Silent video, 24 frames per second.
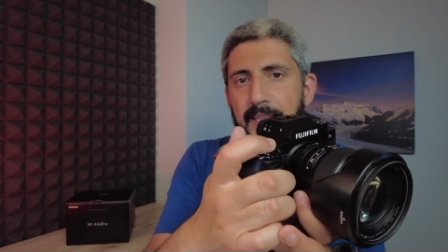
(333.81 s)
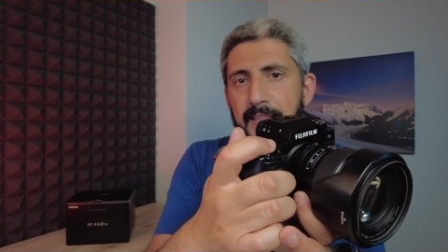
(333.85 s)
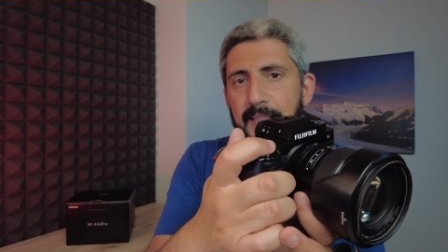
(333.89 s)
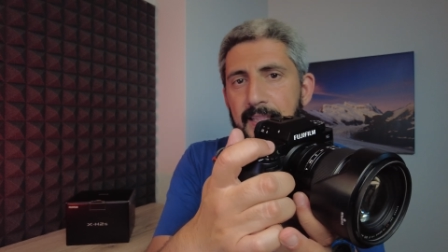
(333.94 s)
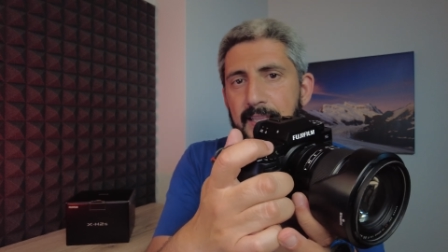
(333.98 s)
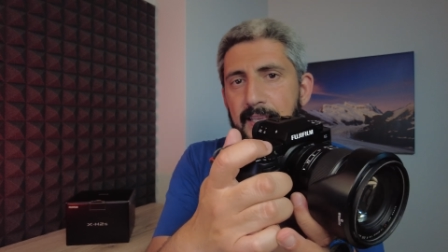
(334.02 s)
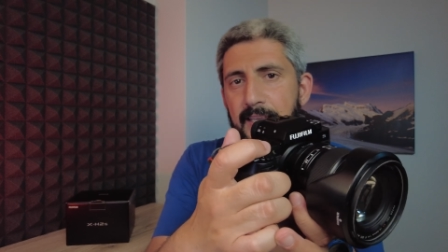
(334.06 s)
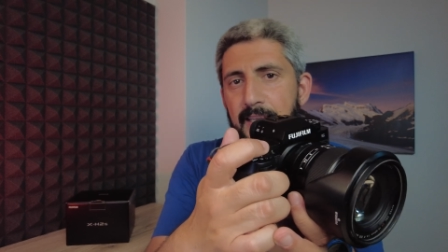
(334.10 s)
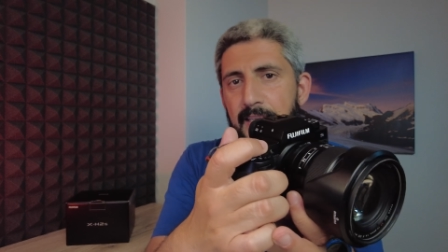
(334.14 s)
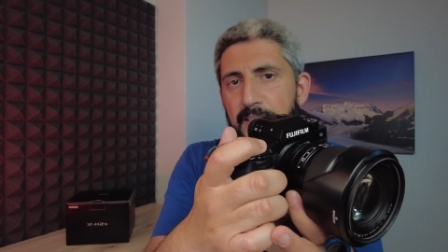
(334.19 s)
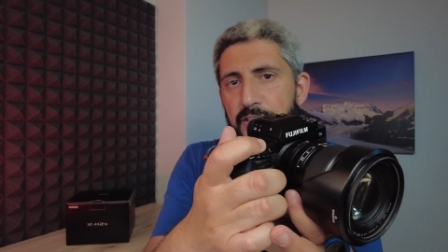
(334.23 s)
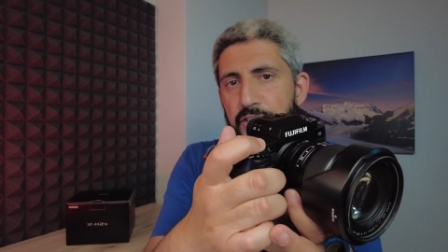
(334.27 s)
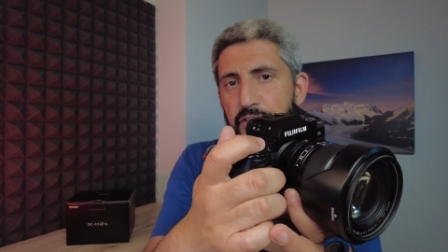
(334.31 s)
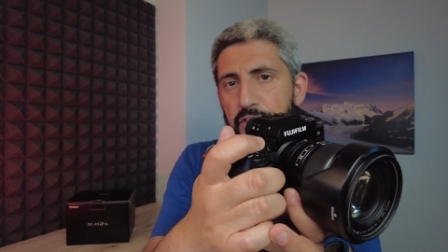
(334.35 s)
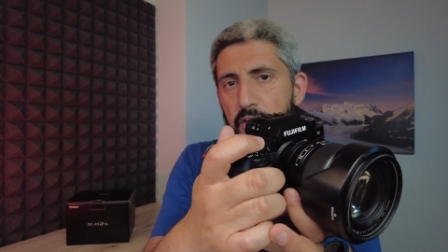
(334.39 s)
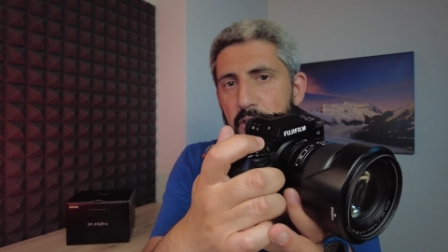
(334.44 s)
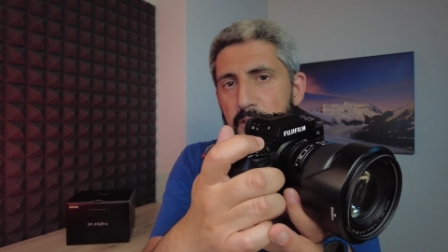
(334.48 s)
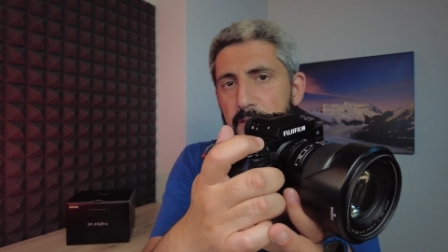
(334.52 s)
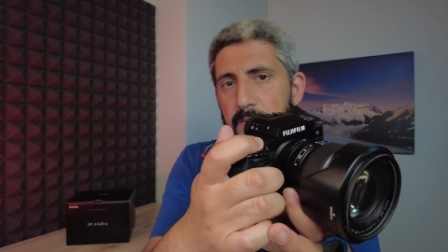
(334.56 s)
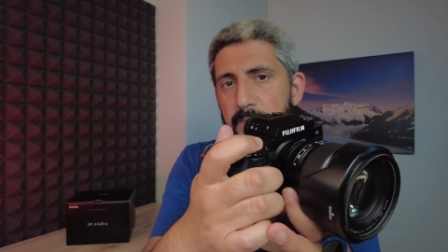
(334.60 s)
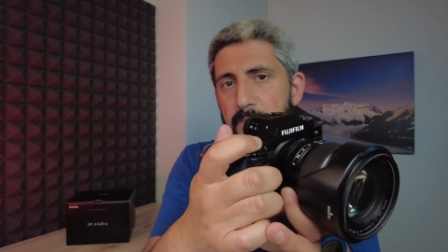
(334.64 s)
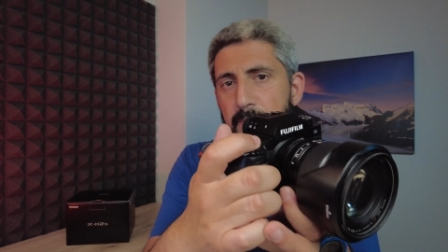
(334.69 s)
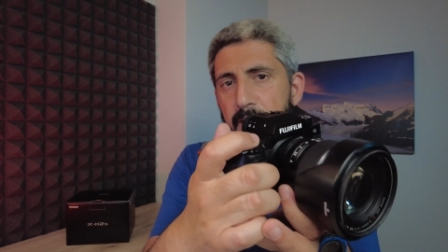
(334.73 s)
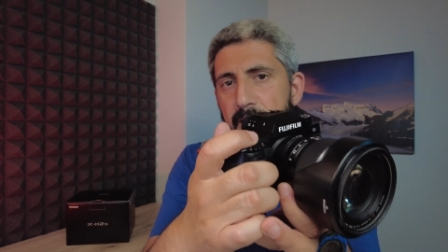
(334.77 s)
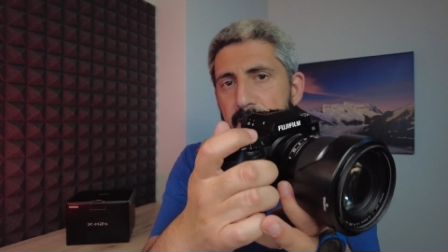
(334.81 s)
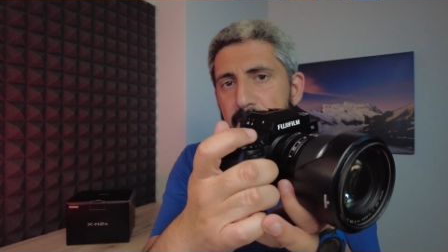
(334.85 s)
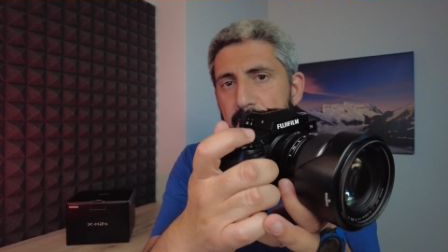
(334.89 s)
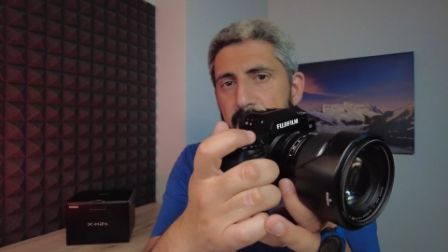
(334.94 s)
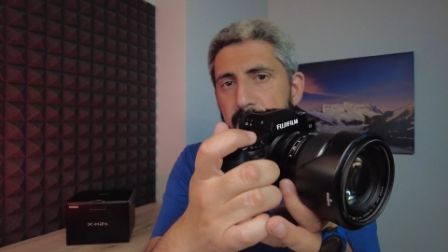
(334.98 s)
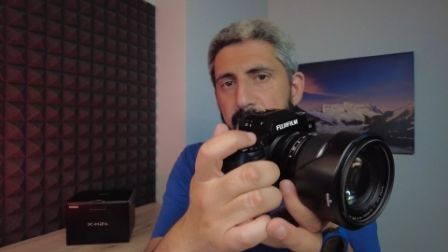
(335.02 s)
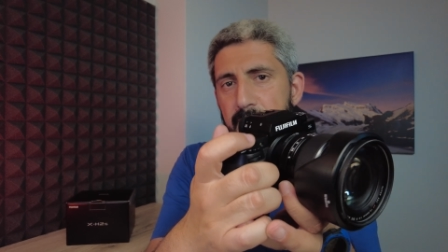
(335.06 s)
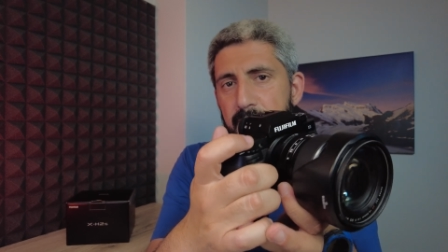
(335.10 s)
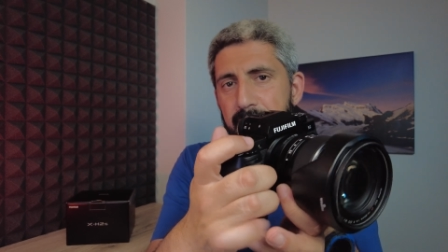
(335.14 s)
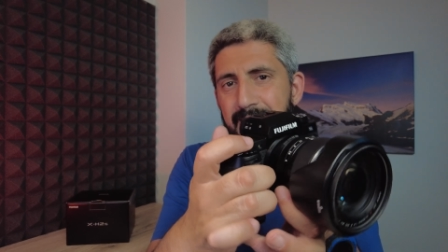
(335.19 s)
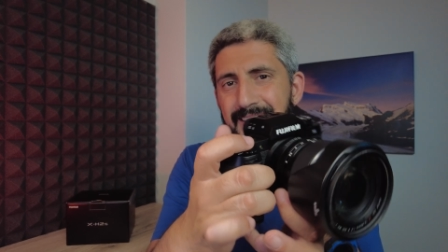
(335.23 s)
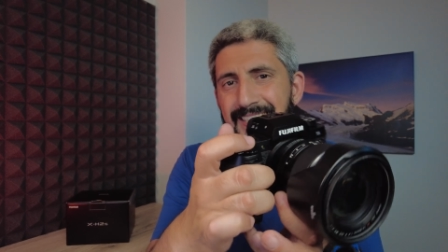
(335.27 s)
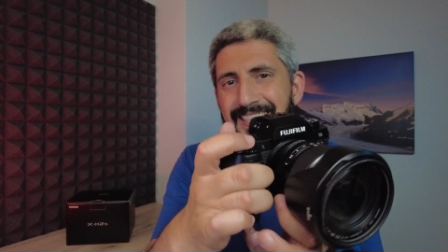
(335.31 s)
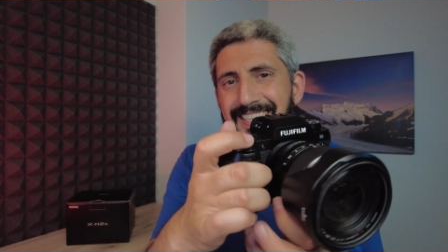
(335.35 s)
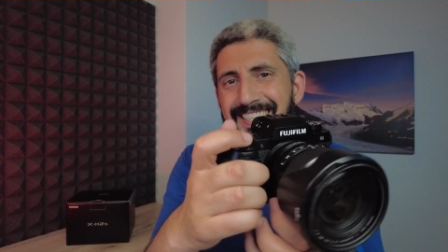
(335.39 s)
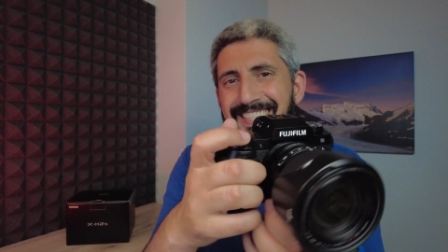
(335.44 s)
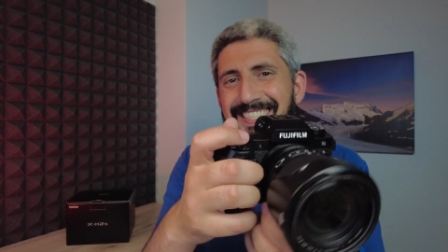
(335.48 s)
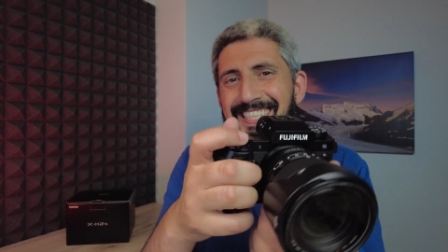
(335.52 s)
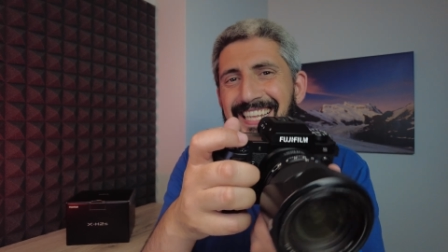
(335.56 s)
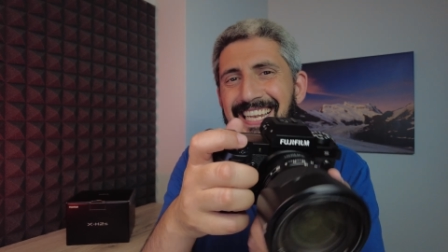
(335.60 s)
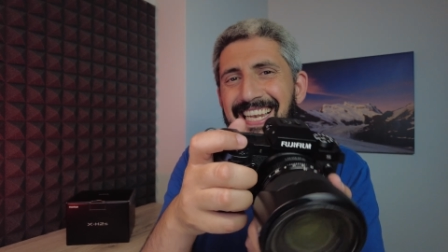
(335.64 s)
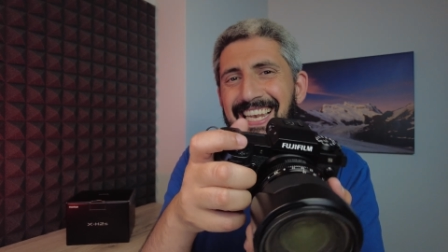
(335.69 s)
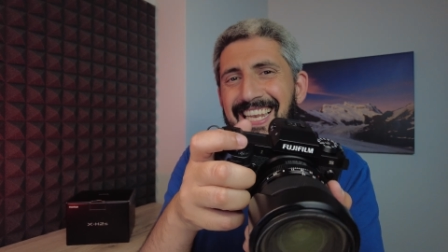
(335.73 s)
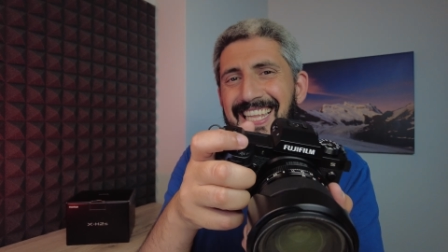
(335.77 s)
the shutter button
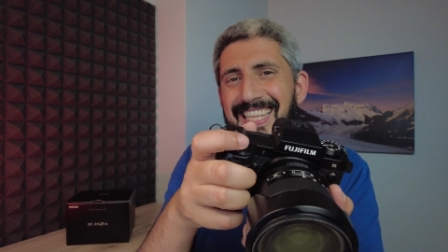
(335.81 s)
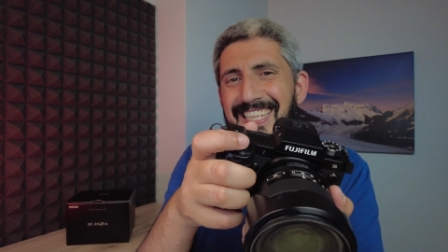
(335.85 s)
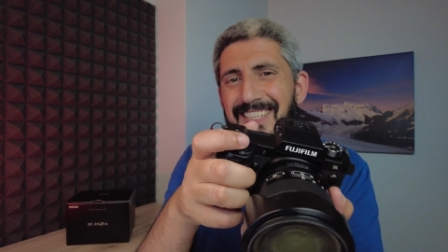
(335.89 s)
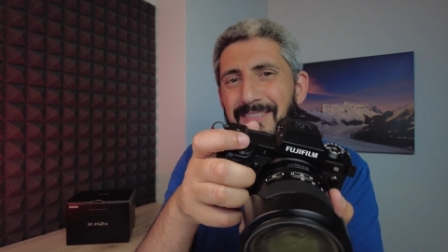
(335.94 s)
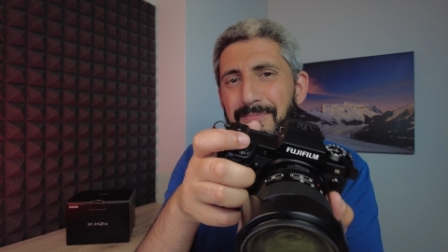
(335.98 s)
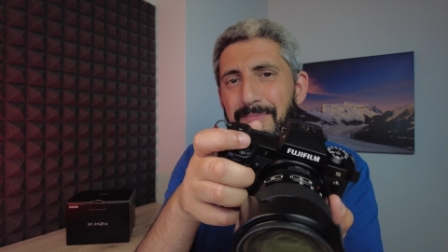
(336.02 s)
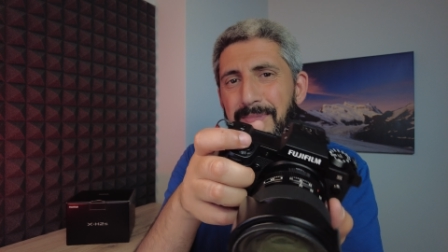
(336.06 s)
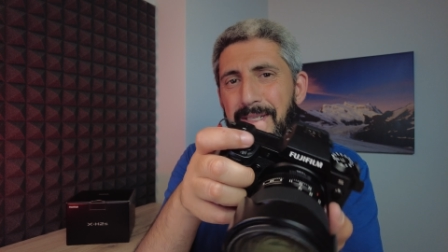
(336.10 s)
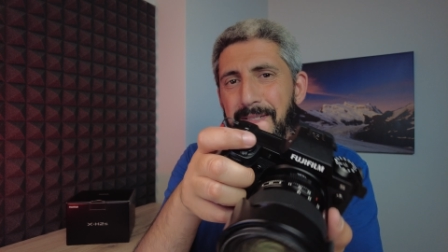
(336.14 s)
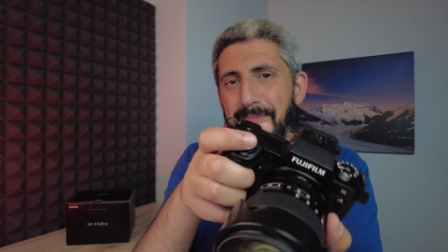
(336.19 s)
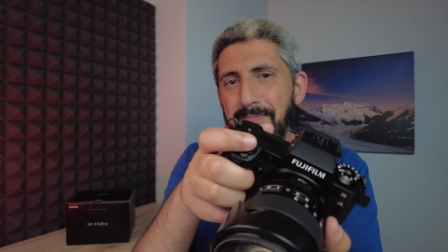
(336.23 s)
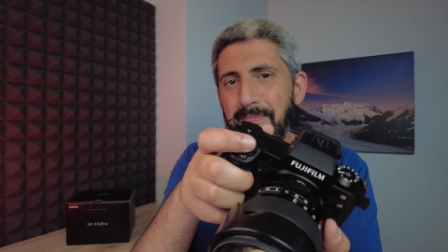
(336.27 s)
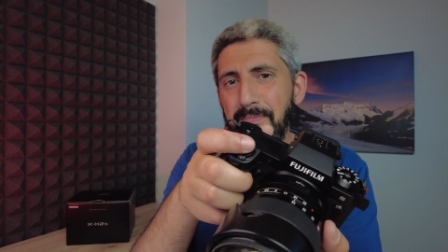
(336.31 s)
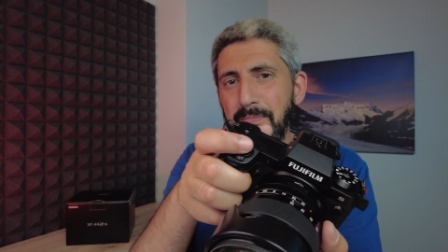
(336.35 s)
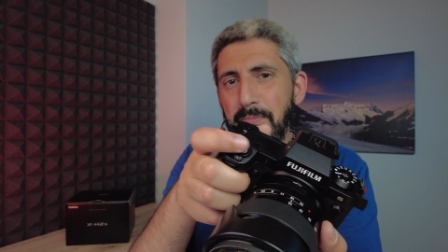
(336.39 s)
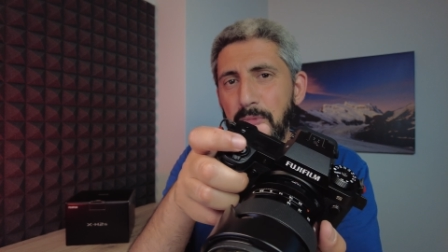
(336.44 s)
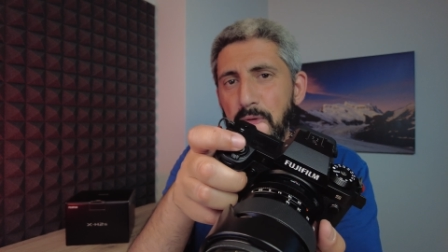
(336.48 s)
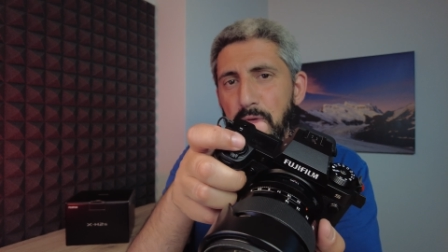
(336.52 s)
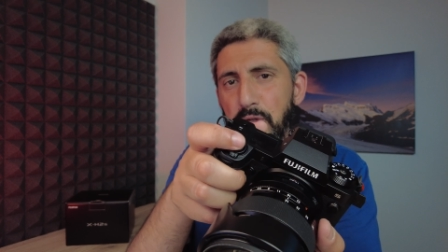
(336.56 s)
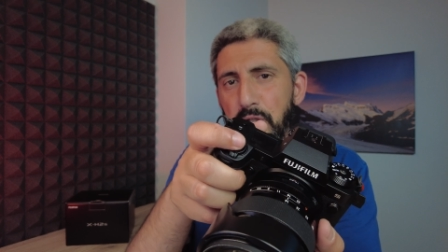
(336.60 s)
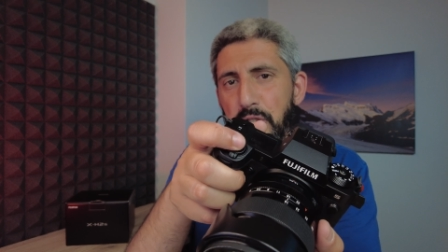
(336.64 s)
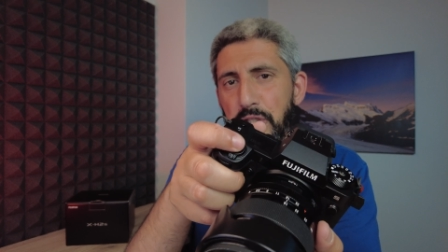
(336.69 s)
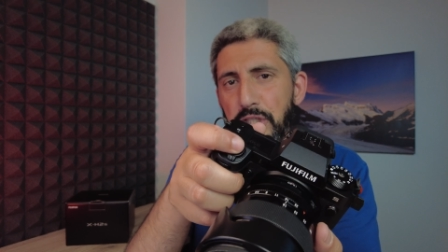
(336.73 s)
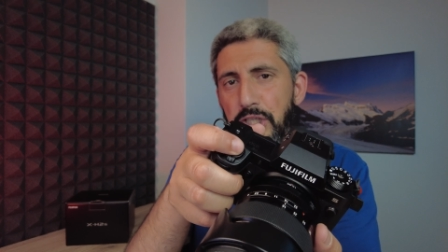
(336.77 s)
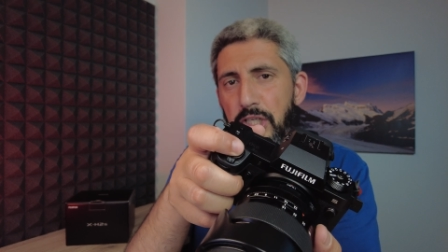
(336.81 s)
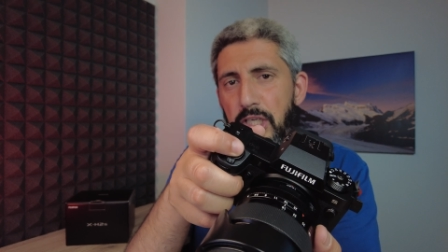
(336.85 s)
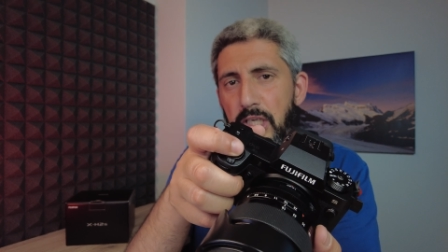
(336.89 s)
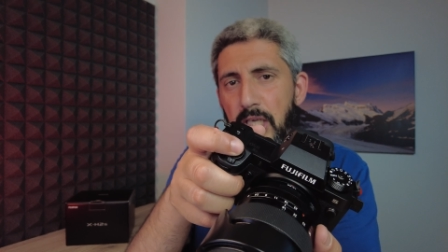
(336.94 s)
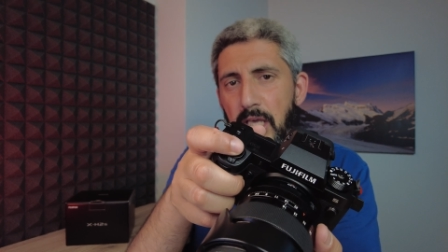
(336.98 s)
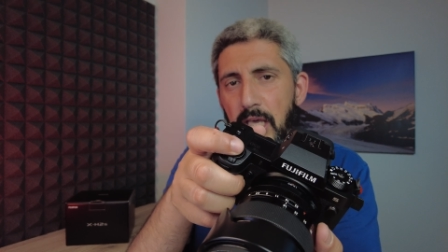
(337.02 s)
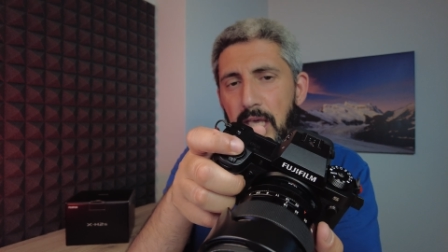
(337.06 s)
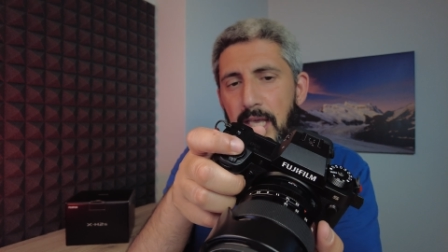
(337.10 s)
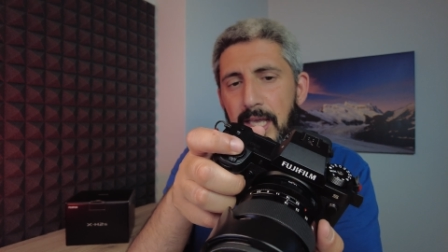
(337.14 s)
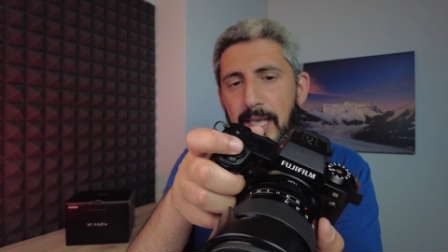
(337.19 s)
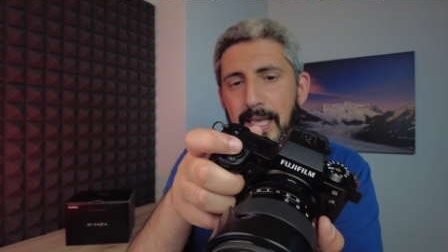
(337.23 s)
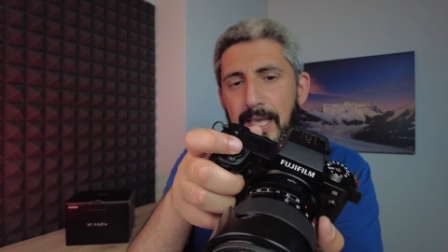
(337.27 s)
is a little bit mushy.